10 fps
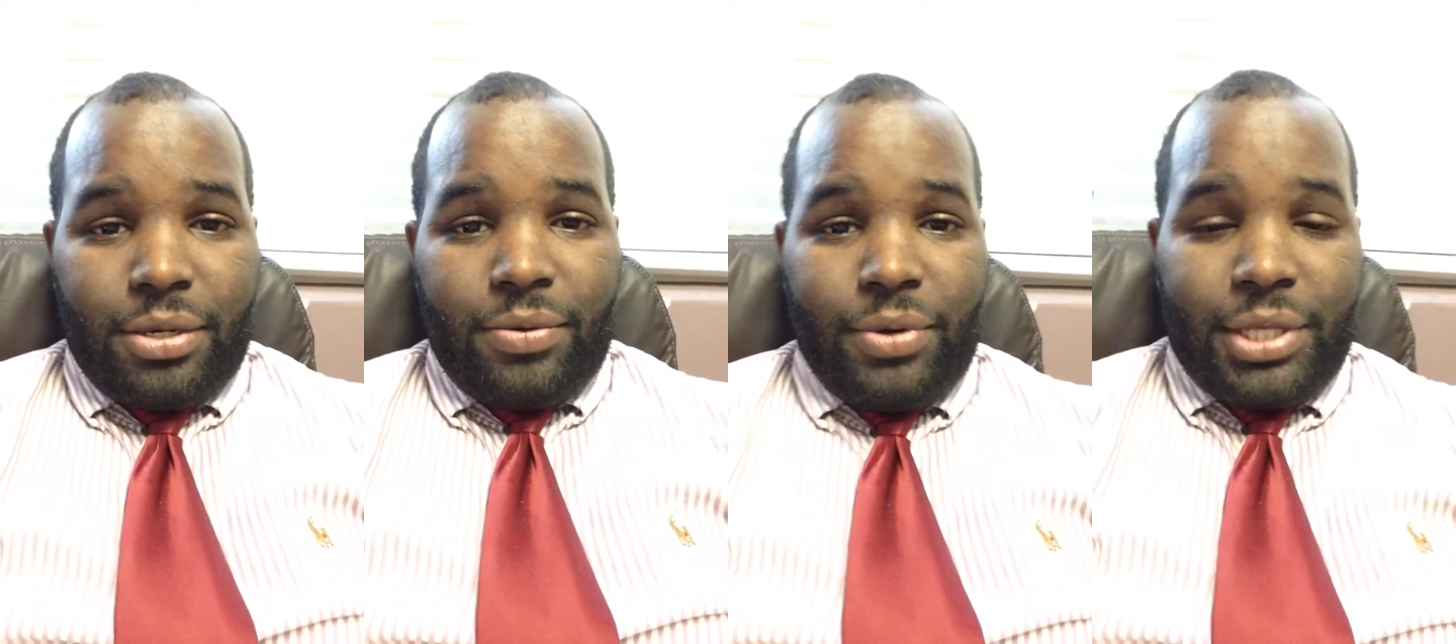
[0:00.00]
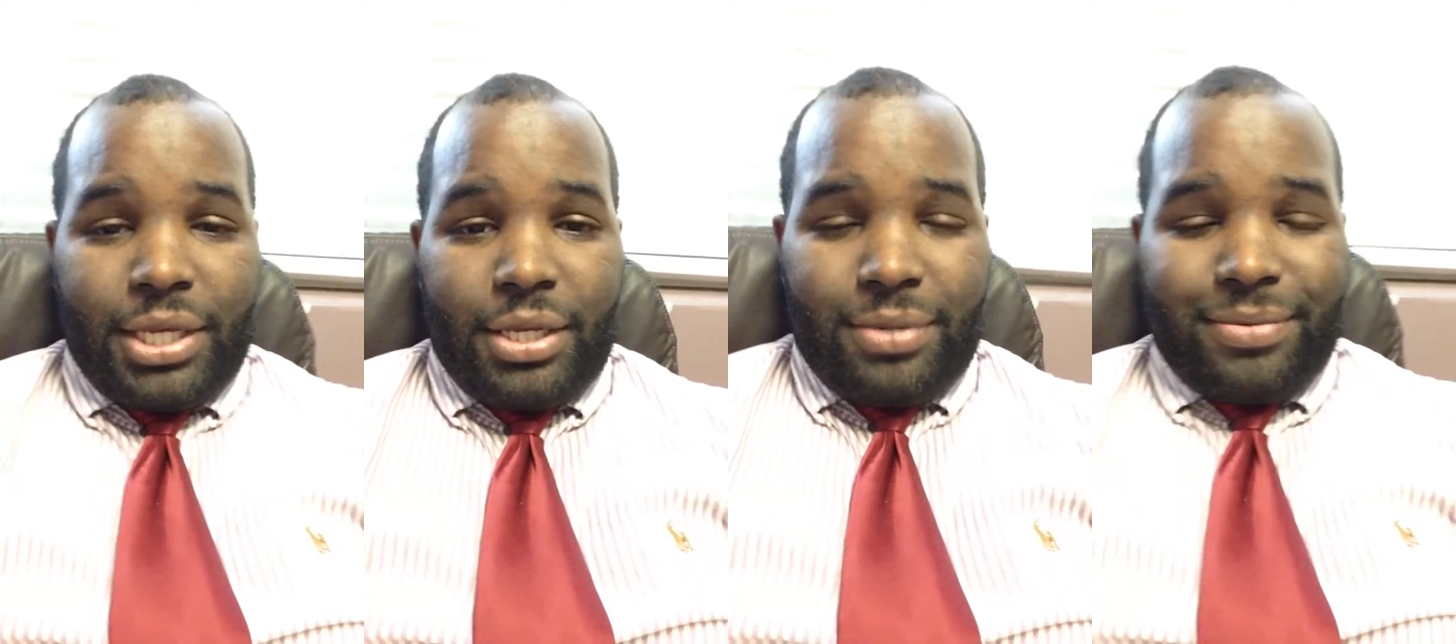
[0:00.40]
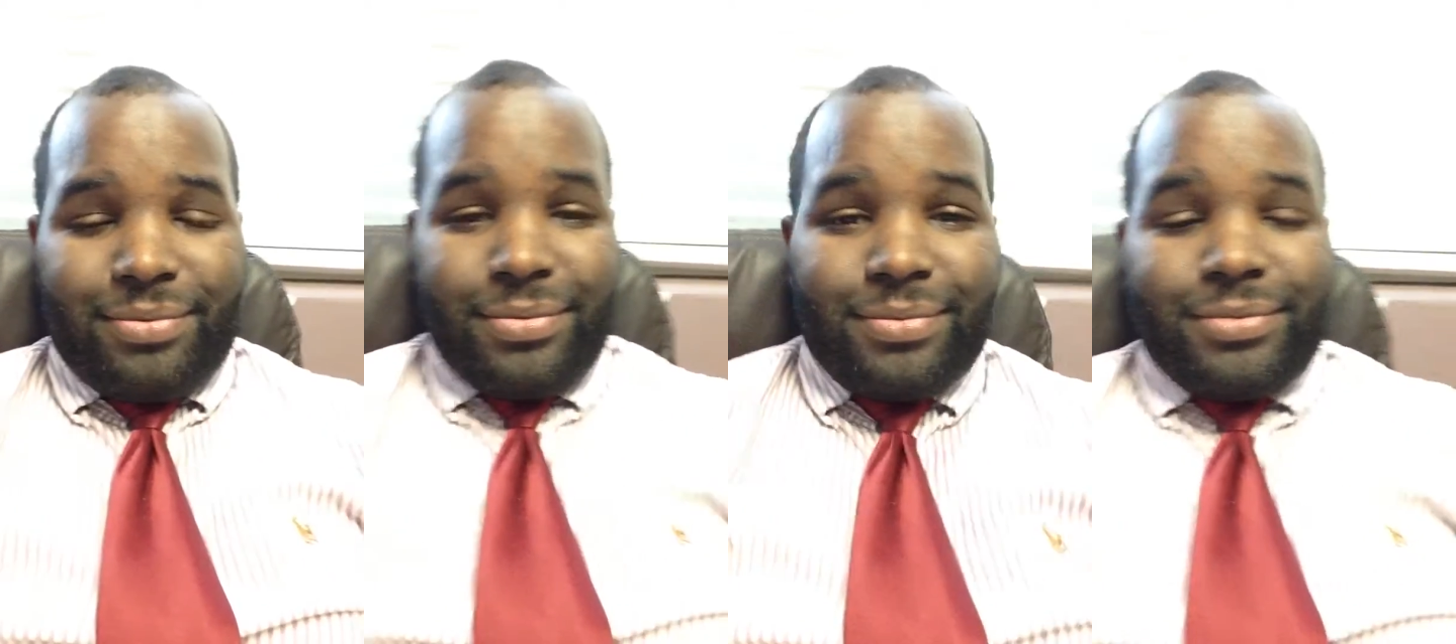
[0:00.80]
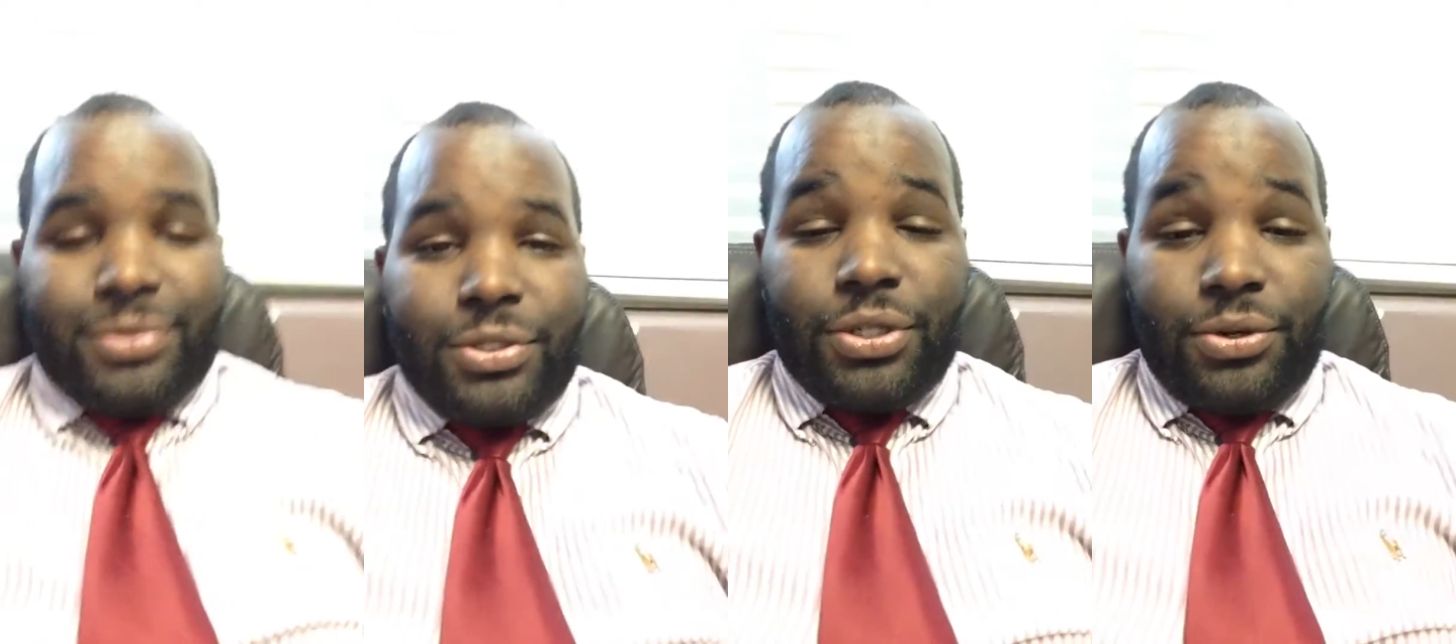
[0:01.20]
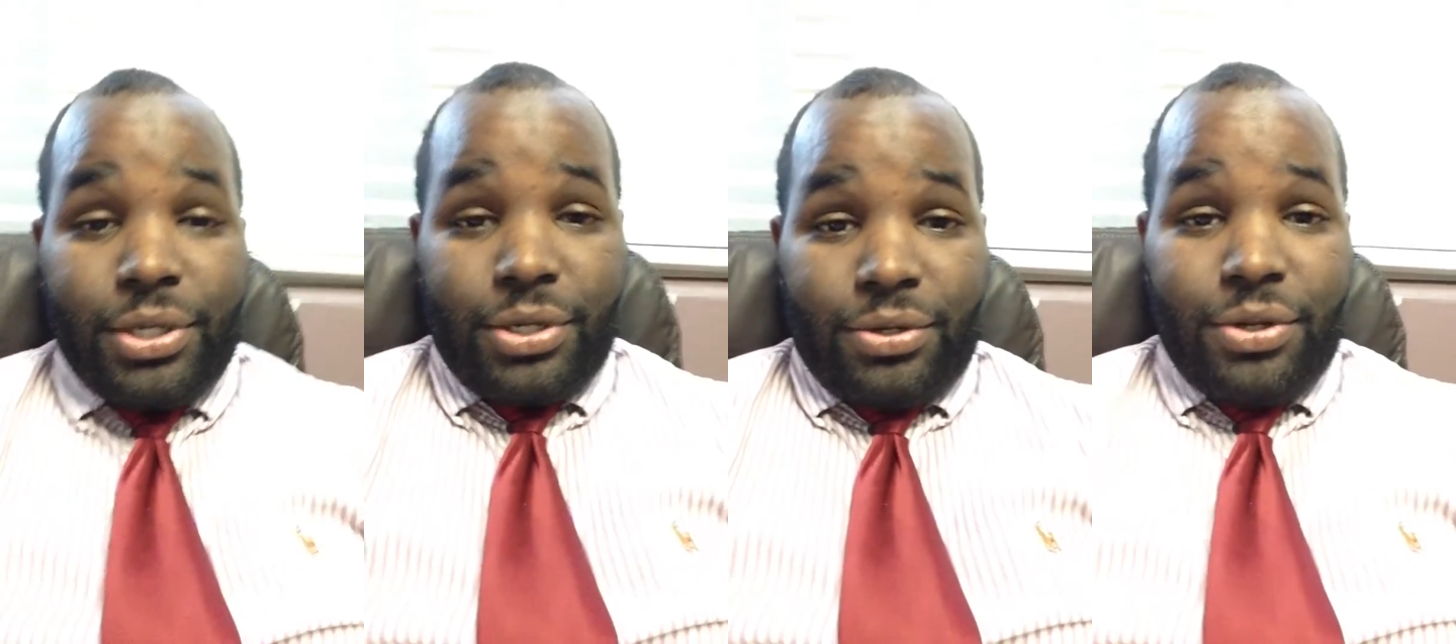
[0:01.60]
within to a
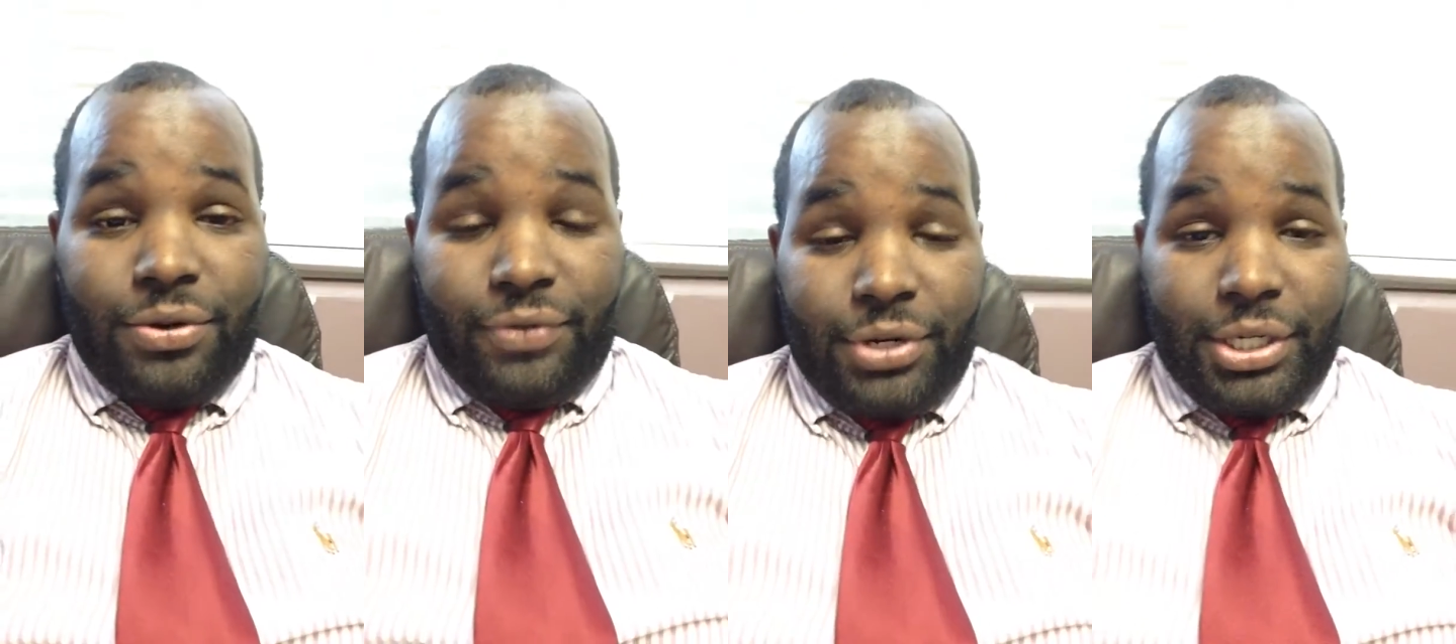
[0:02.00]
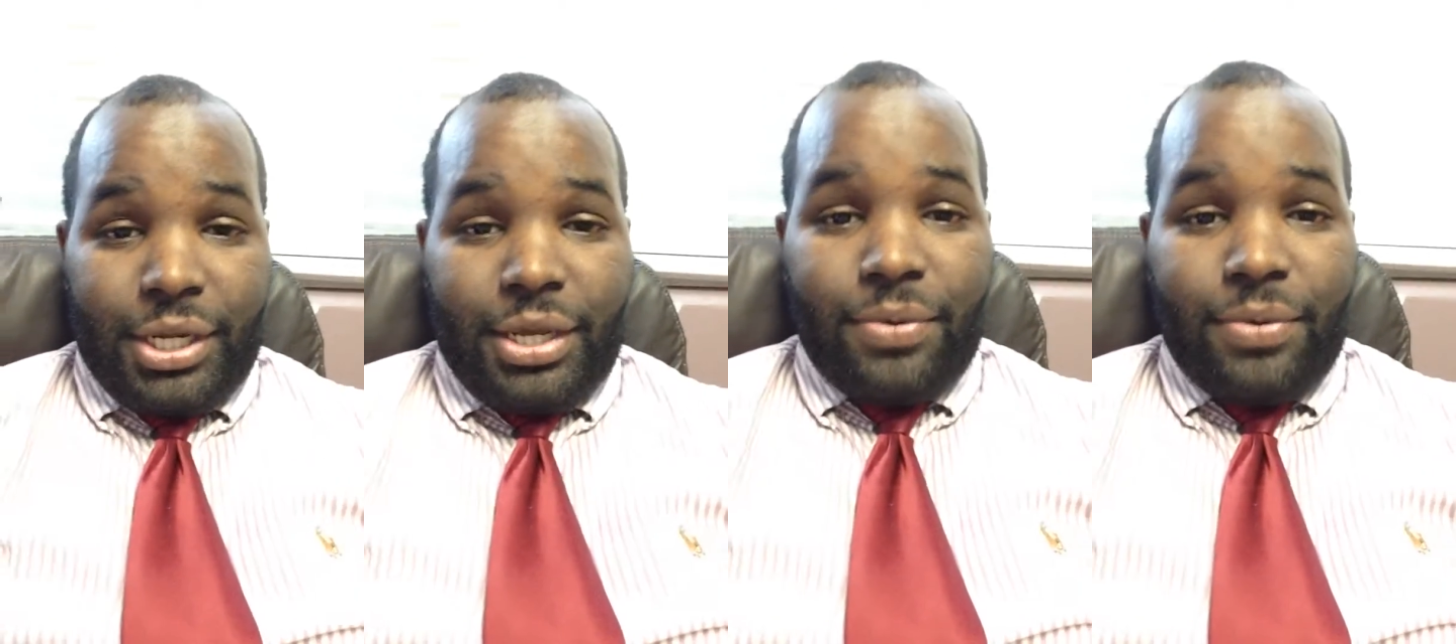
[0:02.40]
new university